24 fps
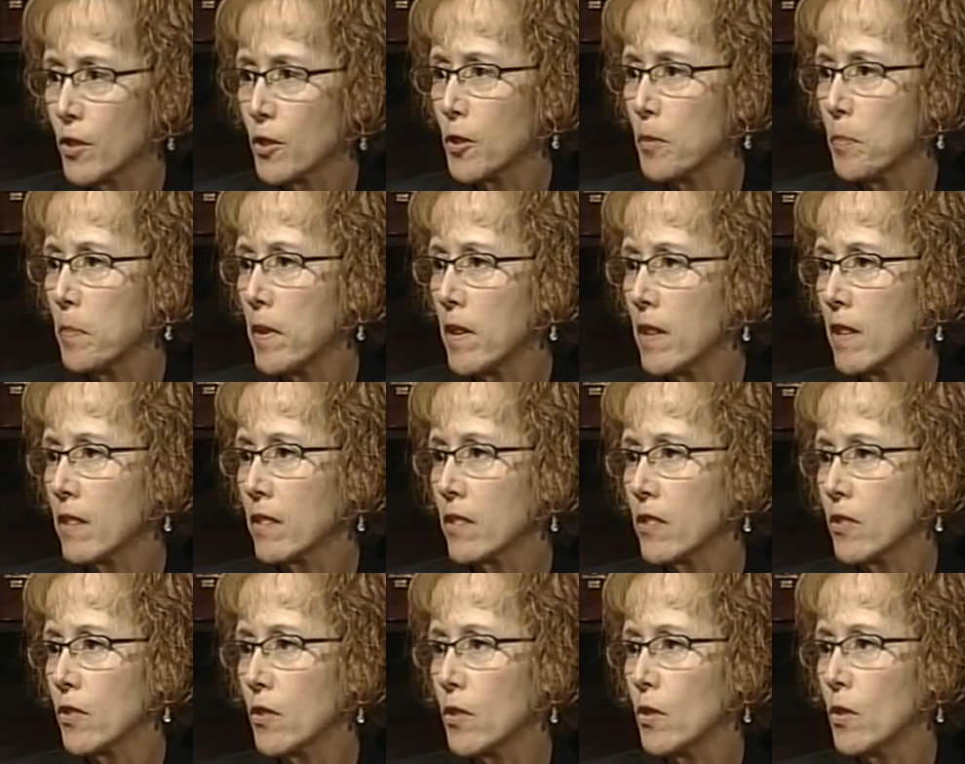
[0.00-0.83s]
speak
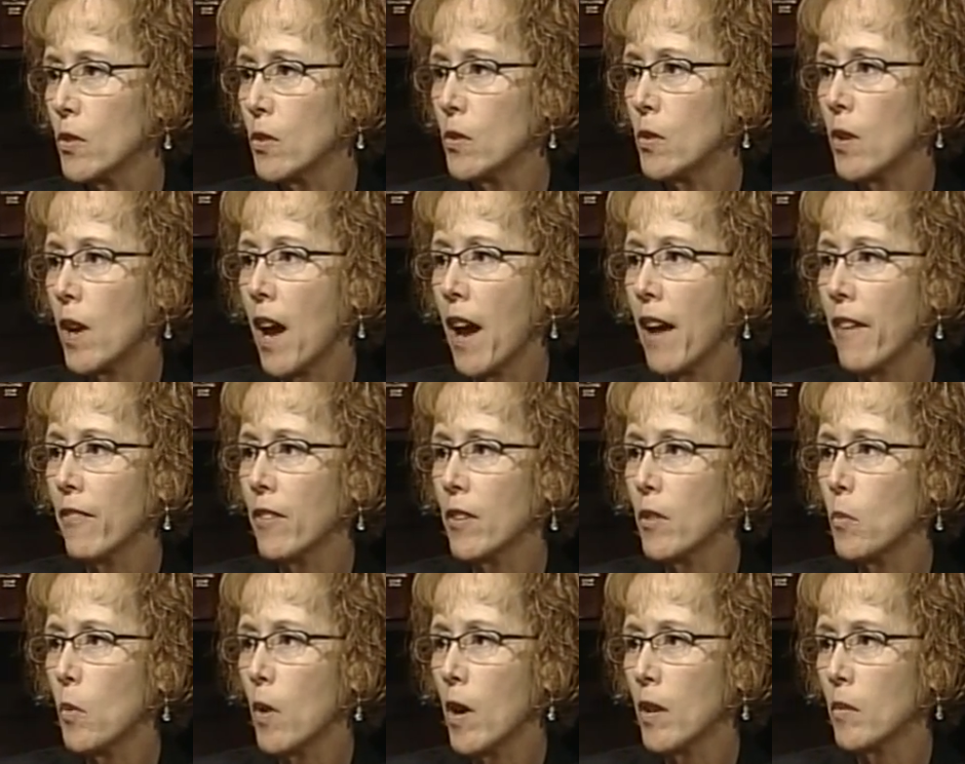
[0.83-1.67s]
to
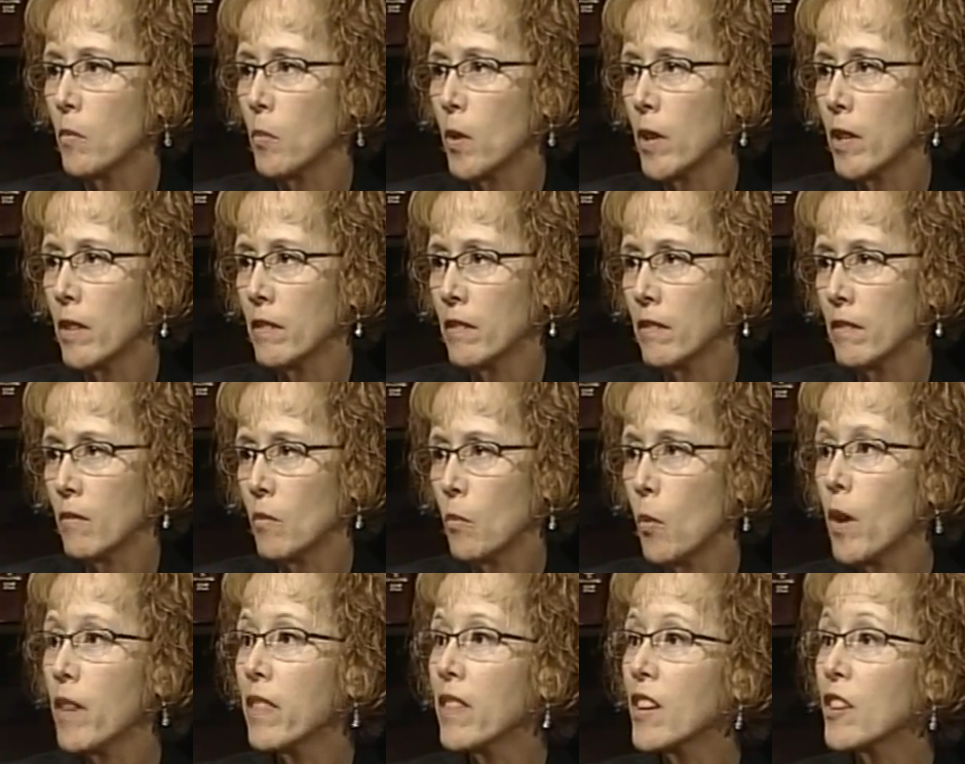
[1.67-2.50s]
everyone
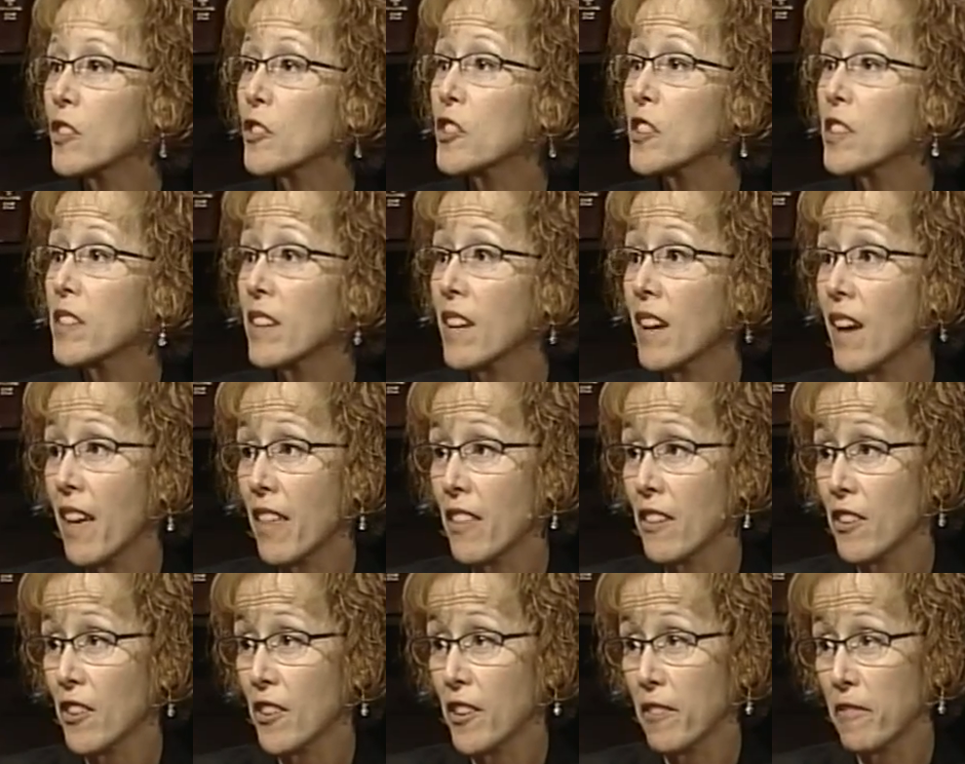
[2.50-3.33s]
when they're
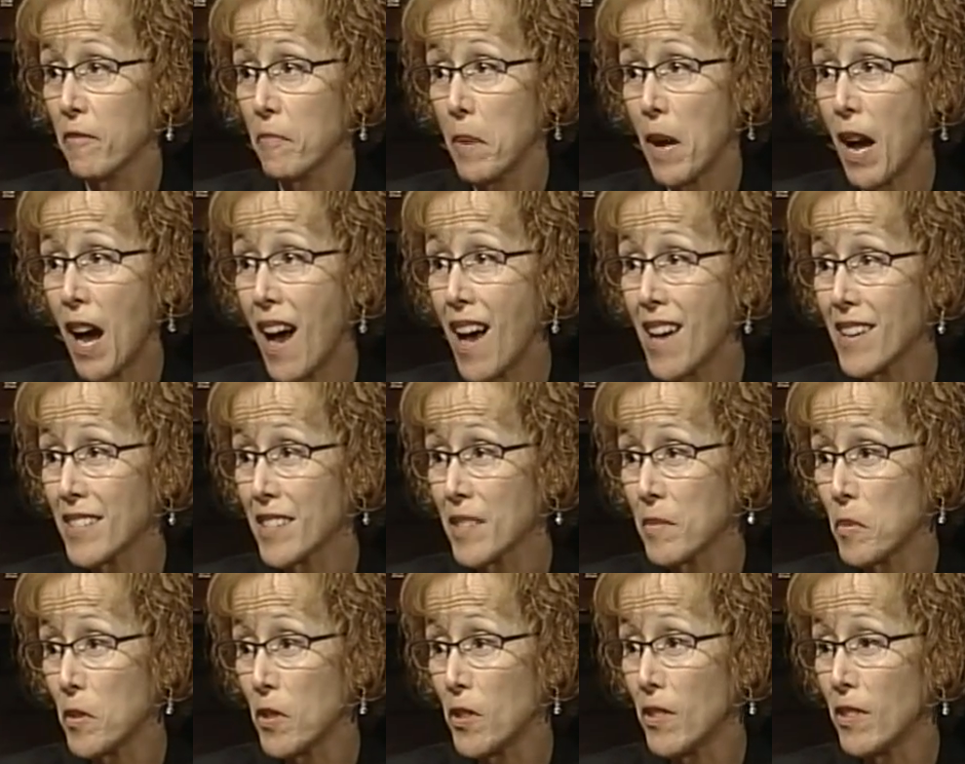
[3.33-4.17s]
together, if
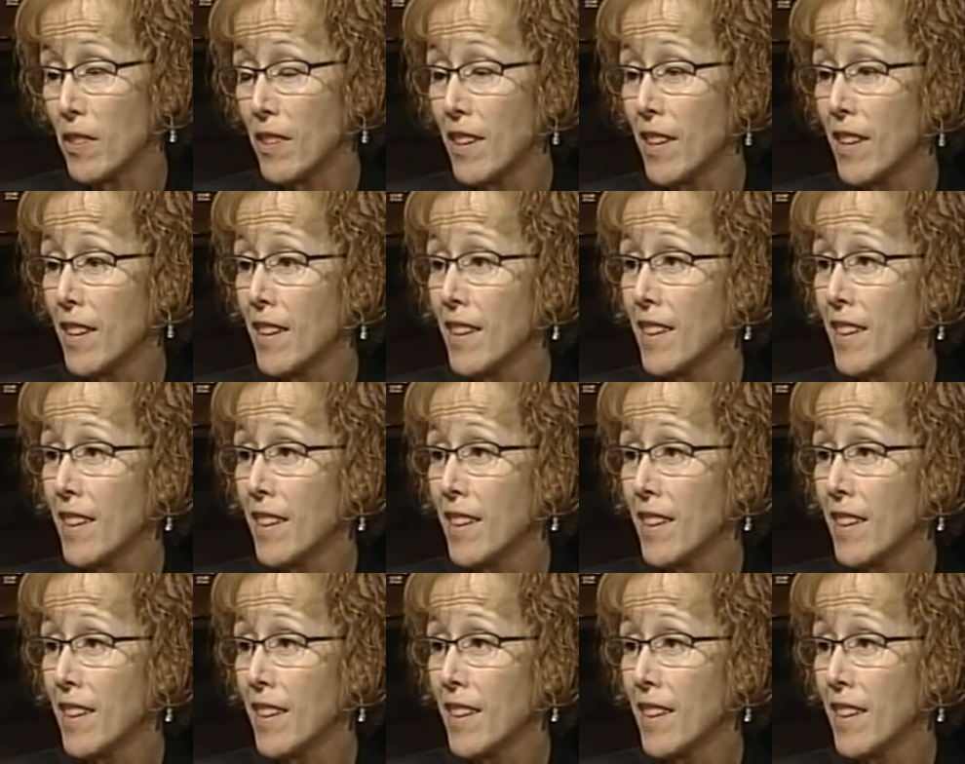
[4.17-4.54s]
possible.